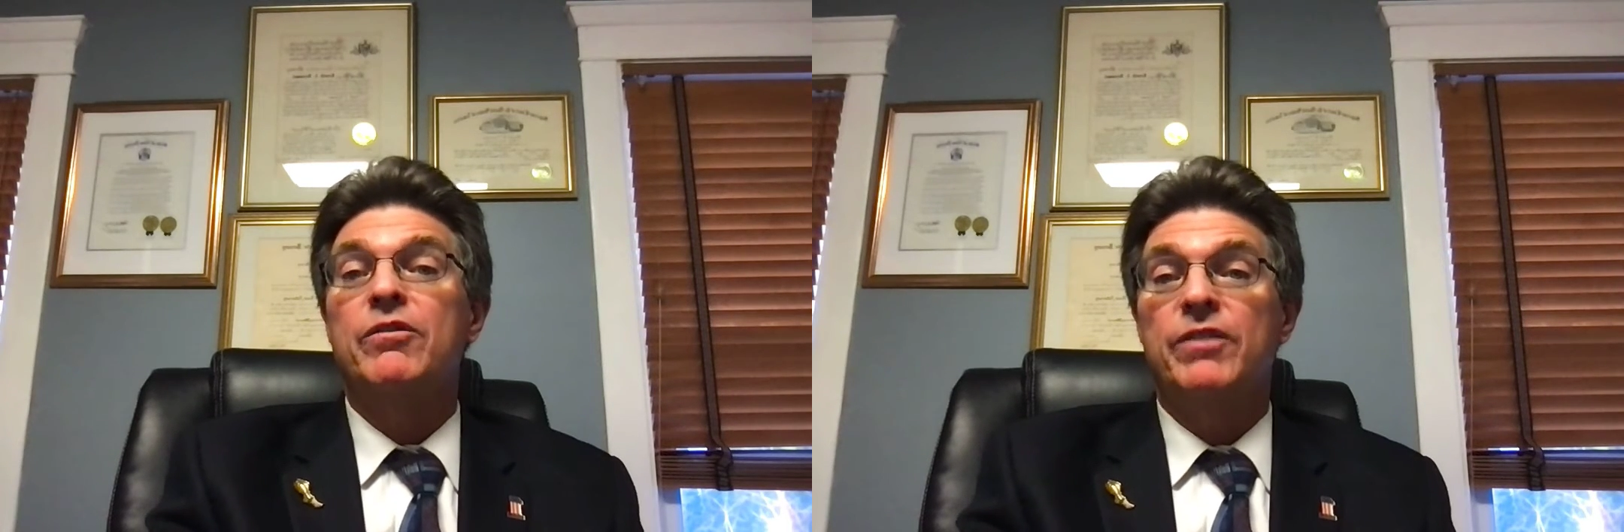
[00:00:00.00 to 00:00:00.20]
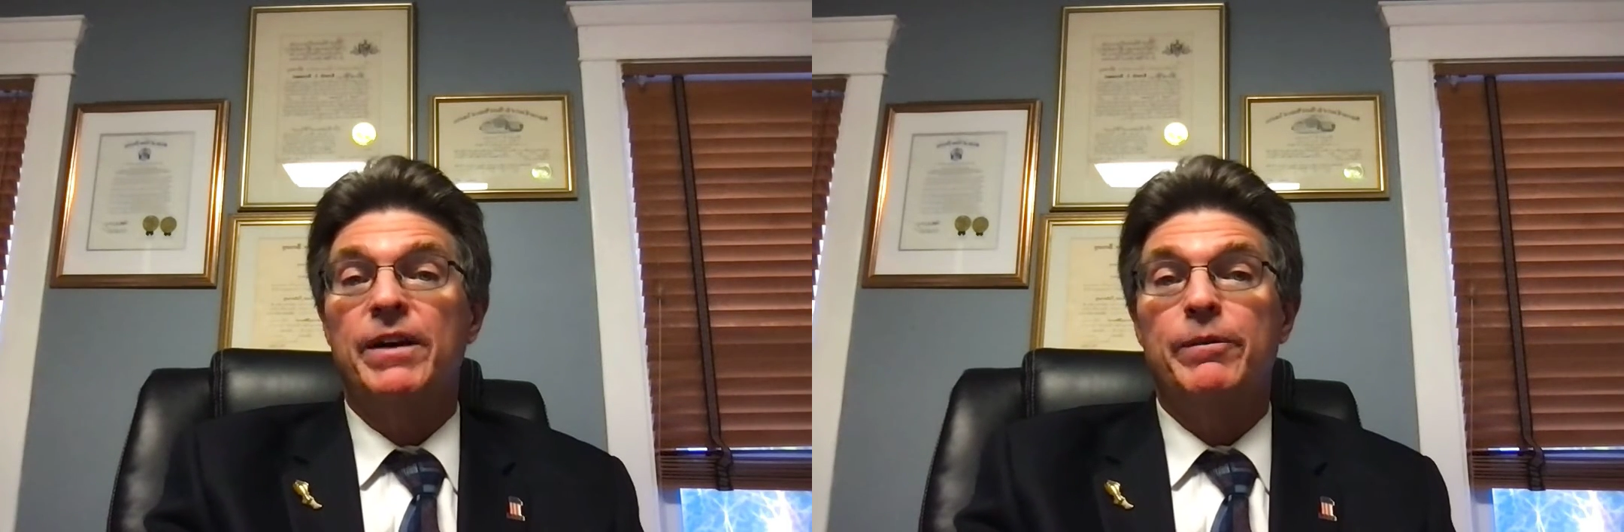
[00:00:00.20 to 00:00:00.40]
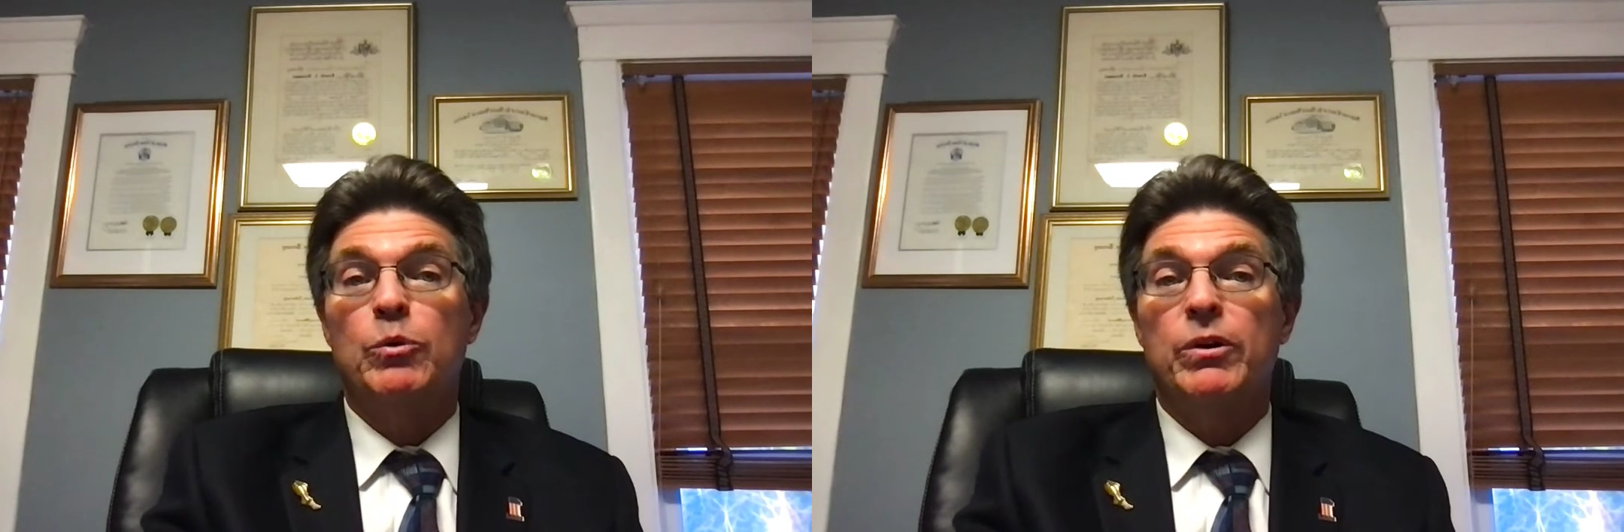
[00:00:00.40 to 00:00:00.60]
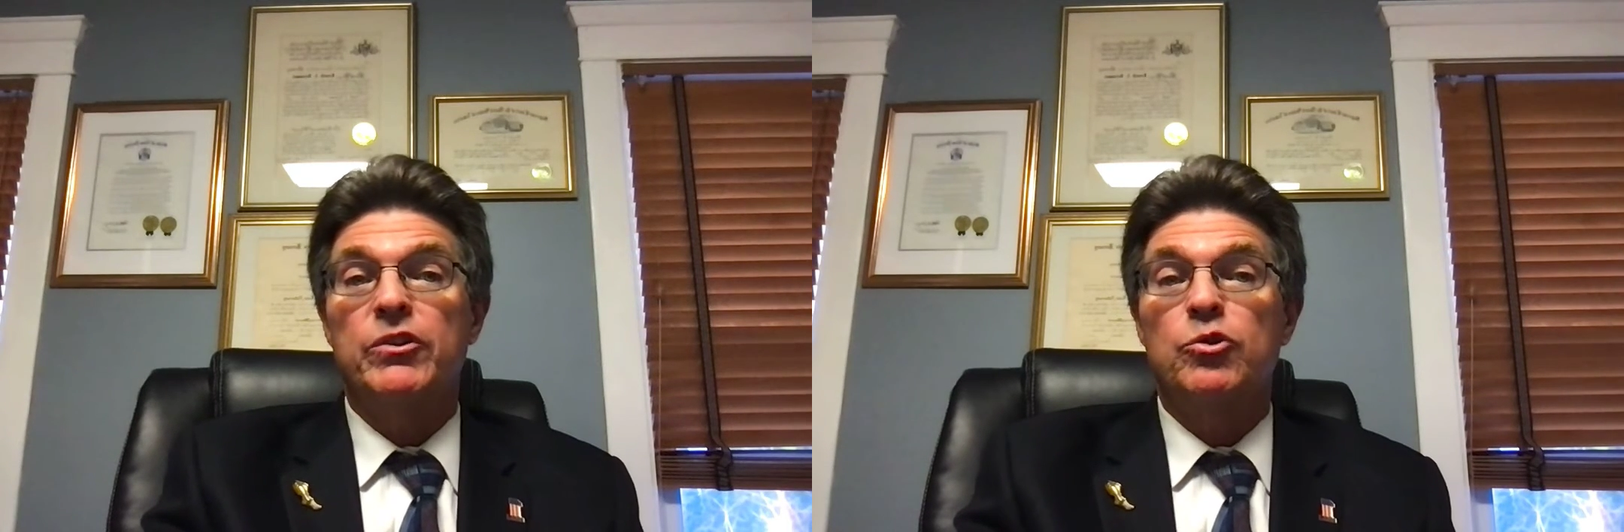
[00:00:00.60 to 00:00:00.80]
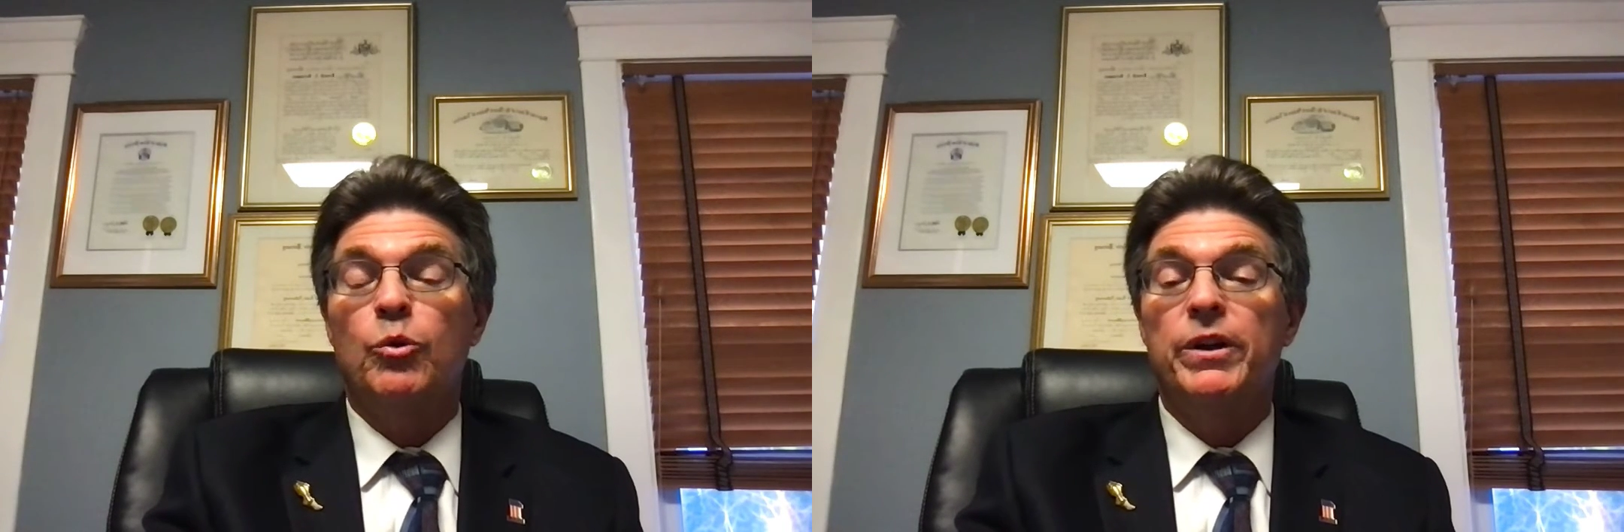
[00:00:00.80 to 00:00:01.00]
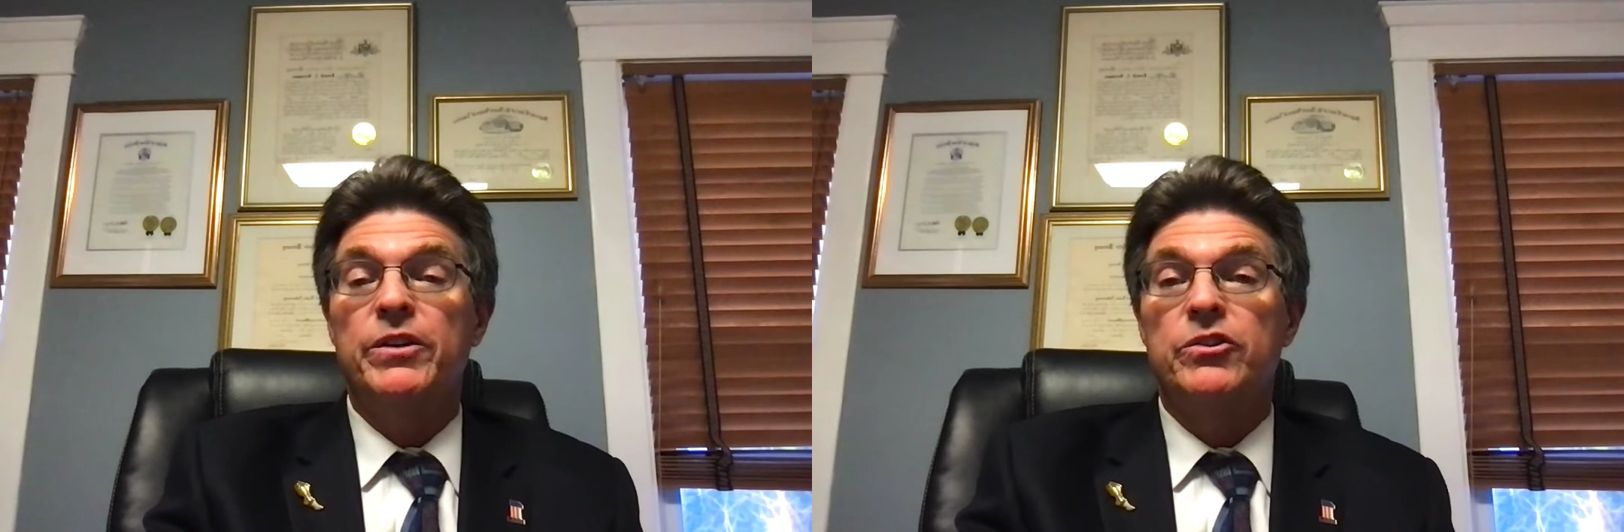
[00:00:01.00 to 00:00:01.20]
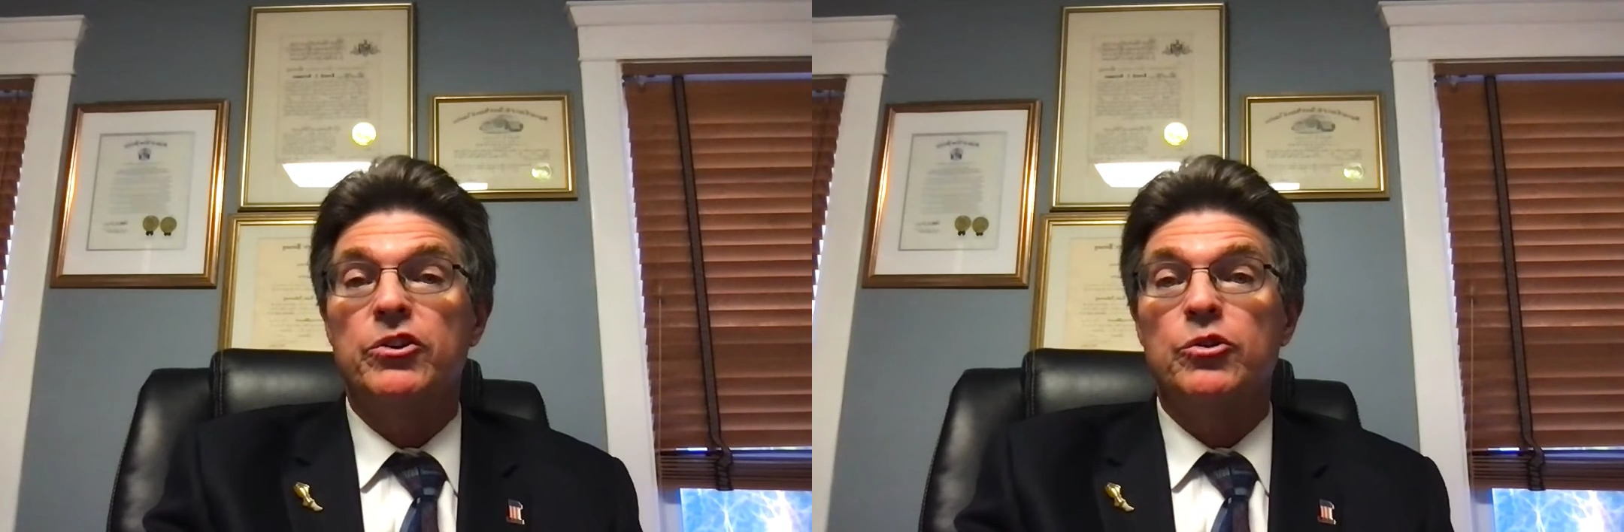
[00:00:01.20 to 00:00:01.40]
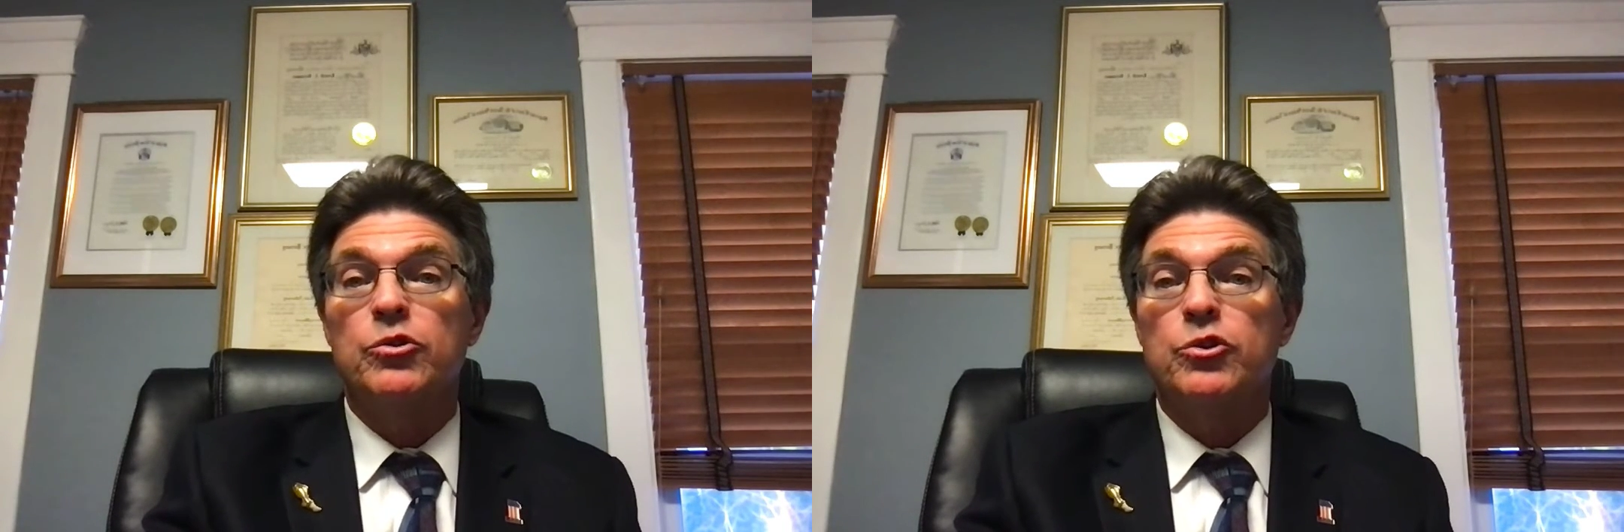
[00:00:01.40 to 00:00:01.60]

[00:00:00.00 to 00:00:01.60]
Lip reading: February 22,